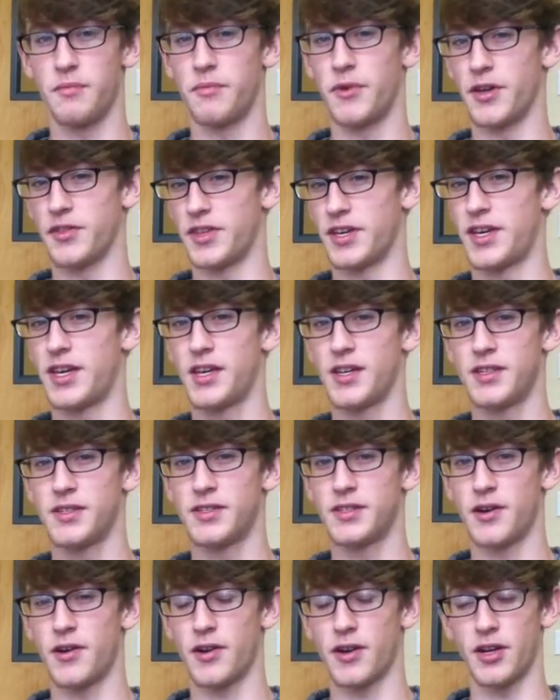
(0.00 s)
but the
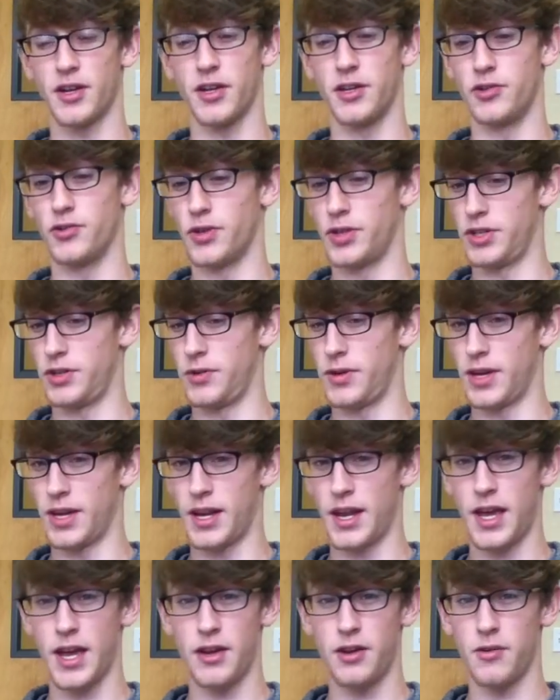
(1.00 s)
kids aren't going to enjoy doing
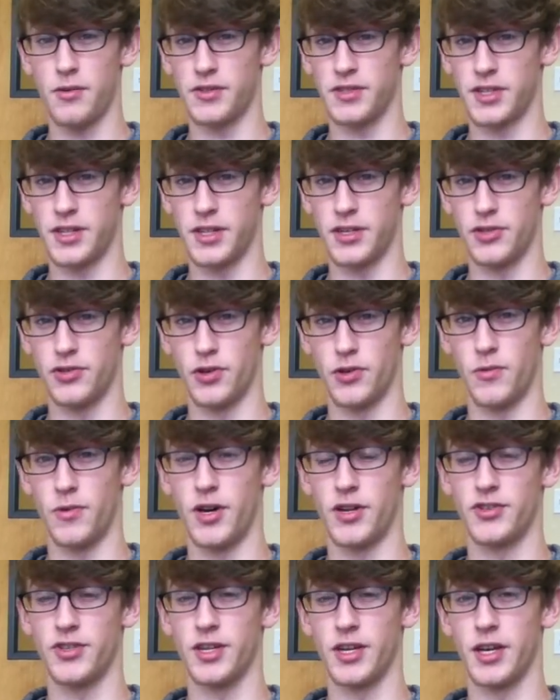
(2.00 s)
it, and no one's going to enjoy
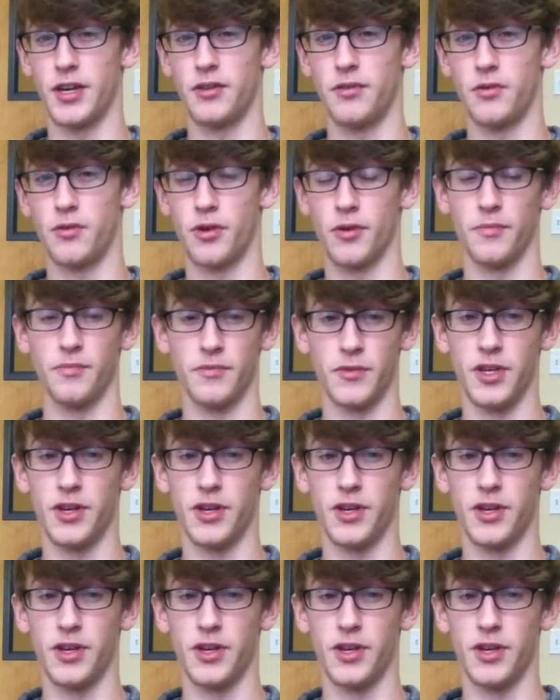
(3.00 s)
watching it or